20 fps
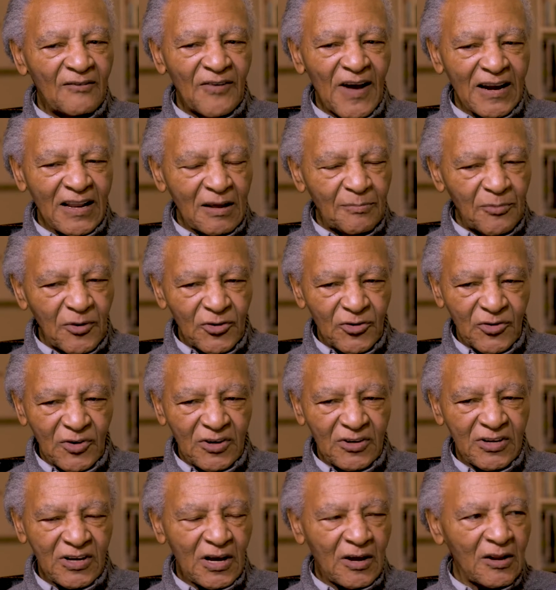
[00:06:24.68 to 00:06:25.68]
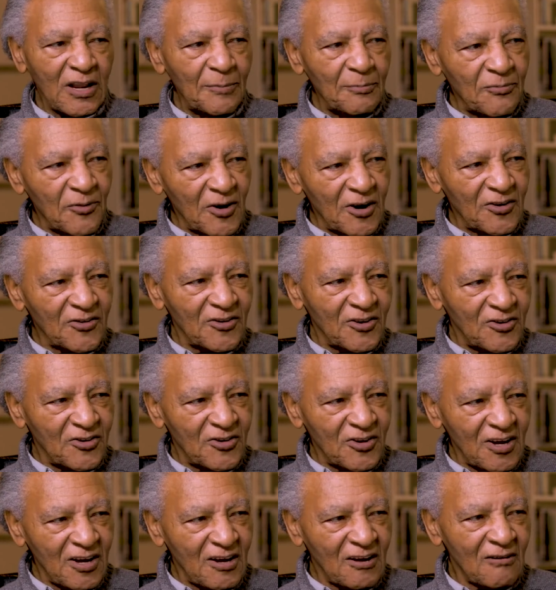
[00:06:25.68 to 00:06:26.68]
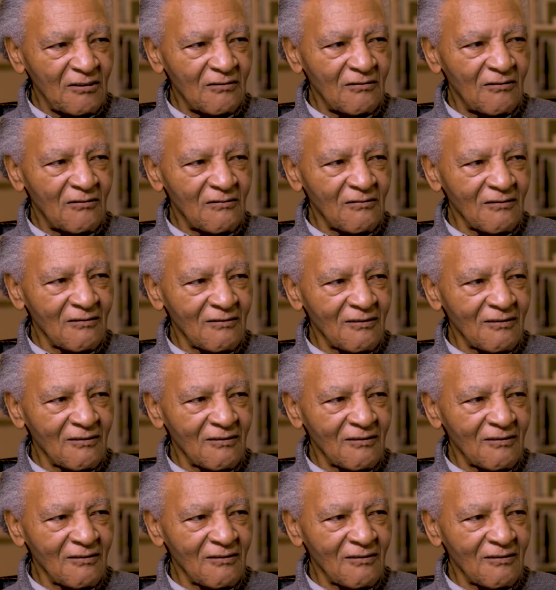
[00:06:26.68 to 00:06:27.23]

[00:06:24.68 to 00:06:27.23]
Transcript: in fact, they put you in jail. They put us in jail